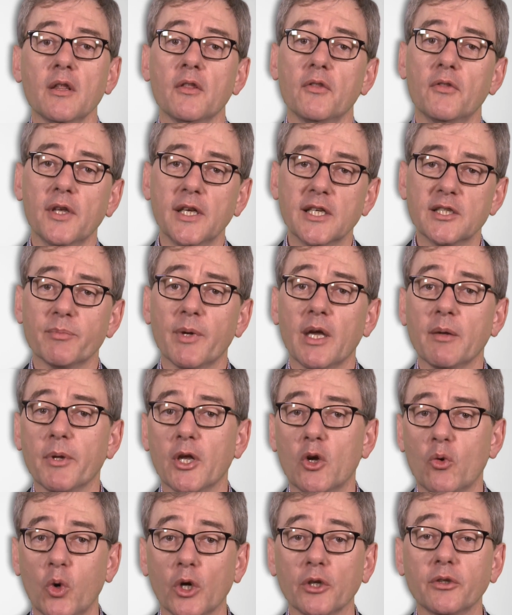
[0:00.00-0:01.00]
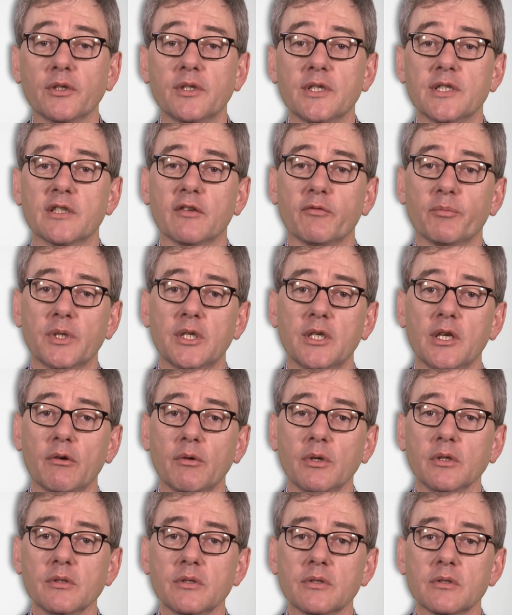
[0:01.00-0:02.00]
These may be quantities of
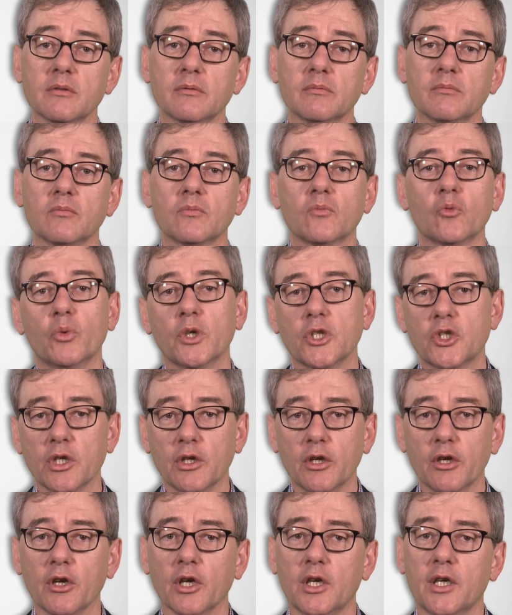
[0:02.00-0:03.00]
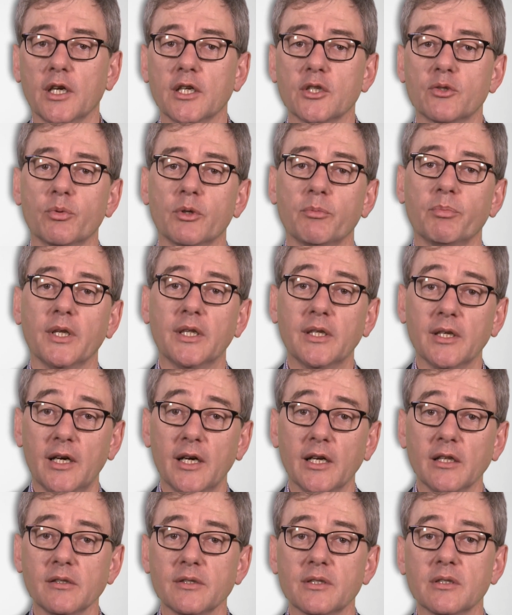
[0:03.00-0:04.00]
materials, which in her case would be
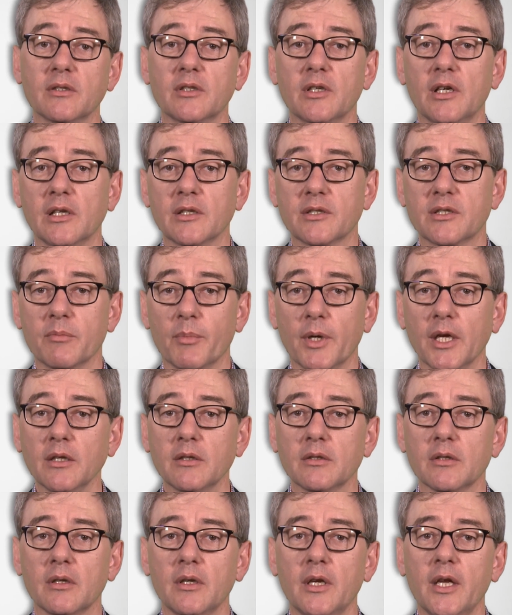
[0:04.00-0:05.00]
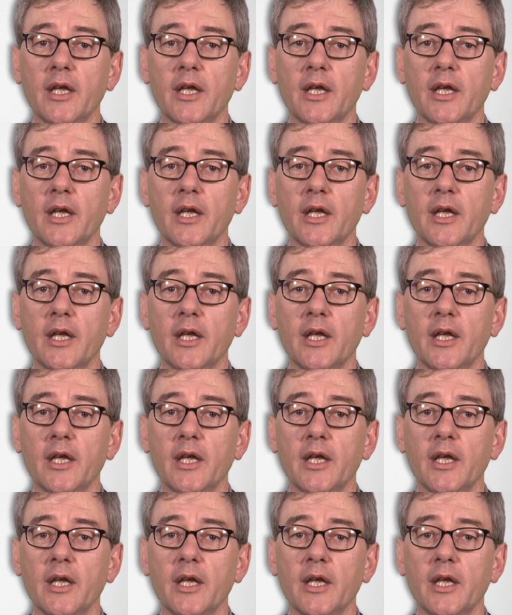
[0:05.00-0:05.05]
tiles and tile cement,